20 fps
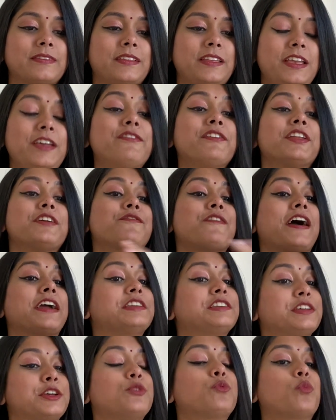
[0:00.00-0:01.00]
Even if I
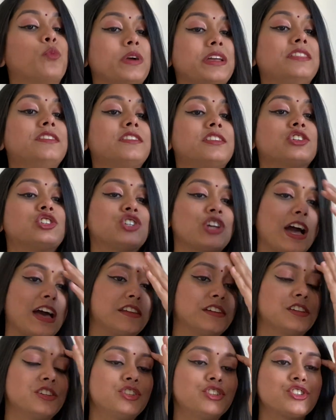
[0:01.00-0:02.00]
did win the
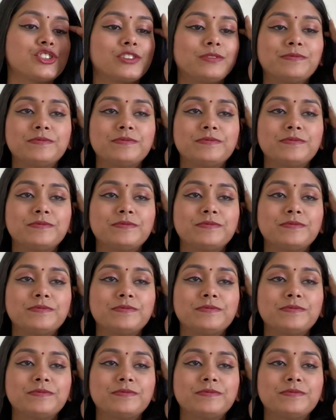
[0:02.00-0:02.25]
challenge,